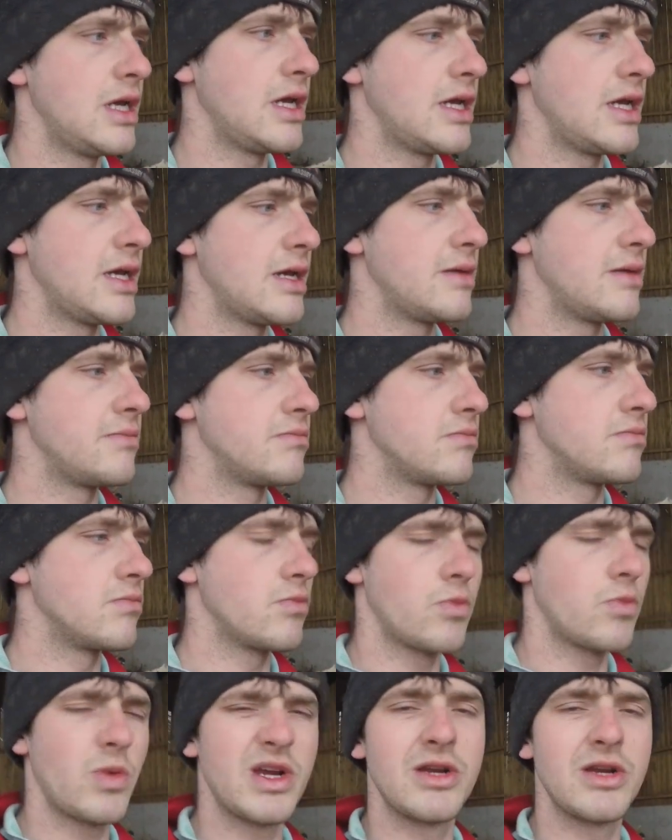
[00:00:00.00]

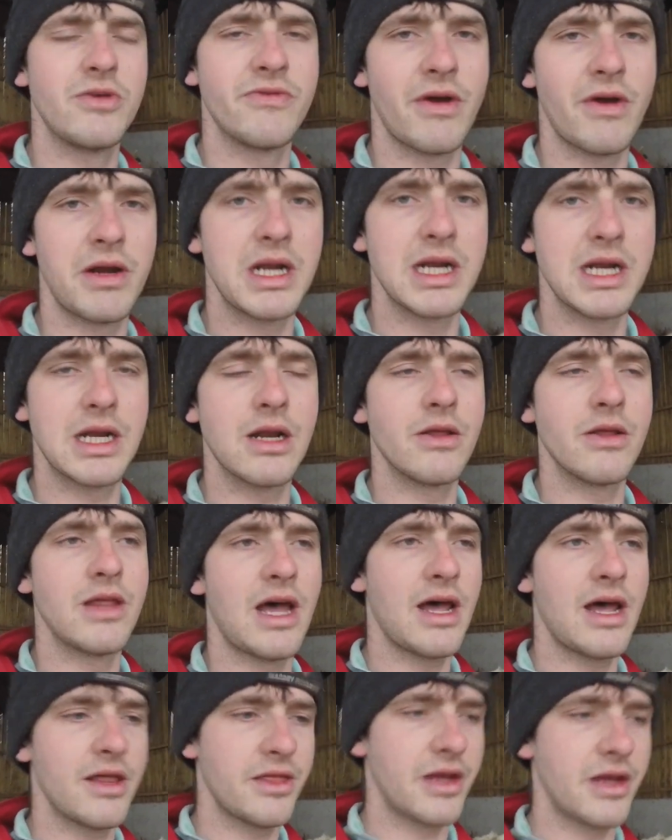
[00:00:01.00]
We do very little of
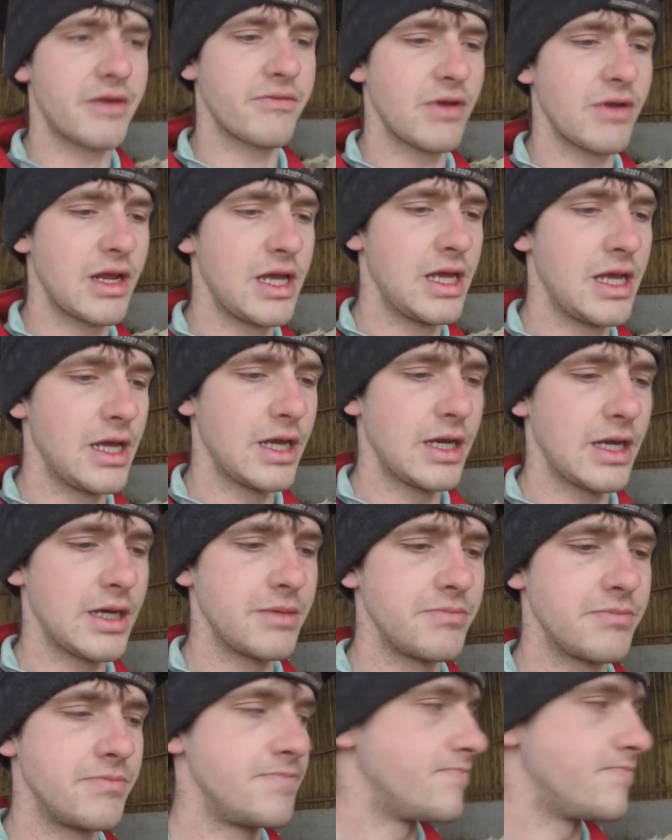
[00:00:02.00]
that, thankfully.
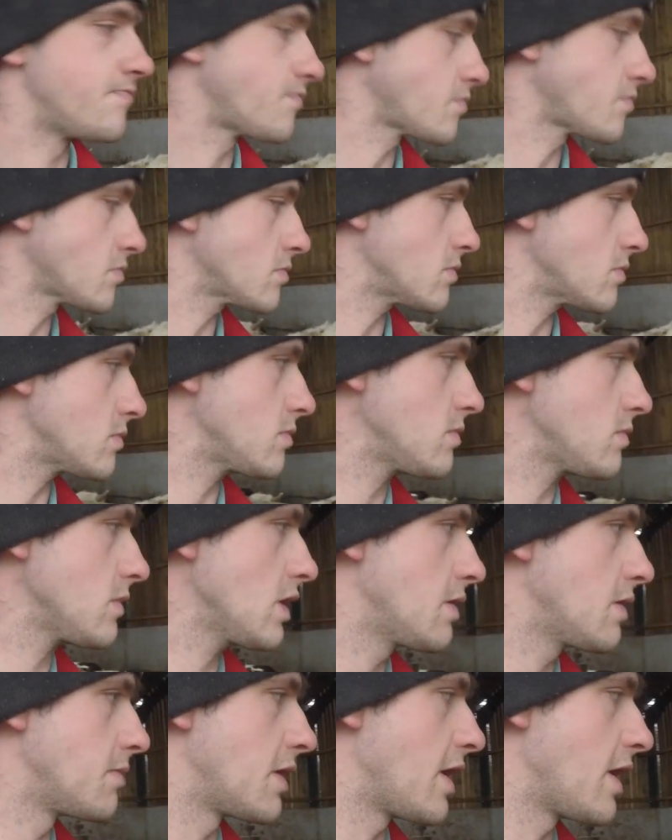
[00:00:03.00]

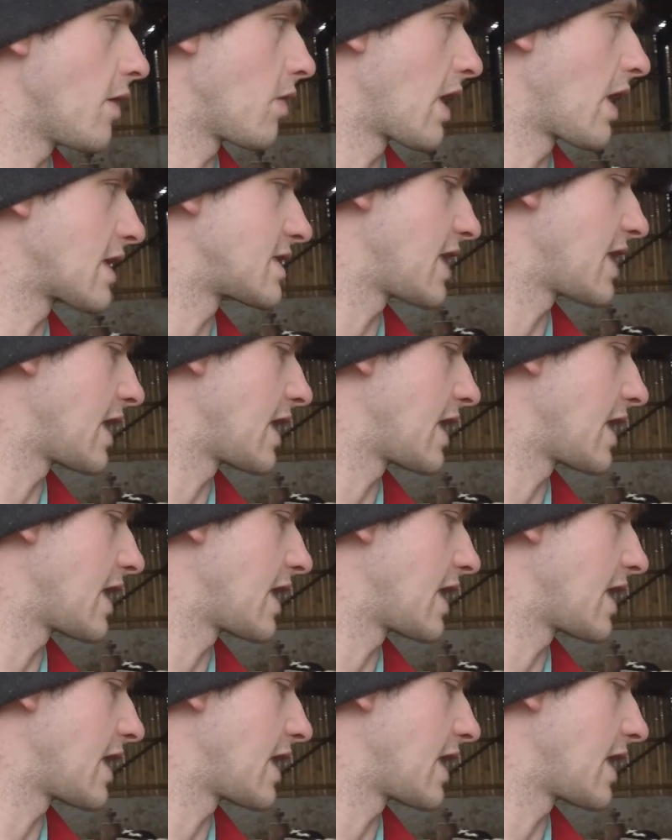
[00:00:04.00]
But no, like I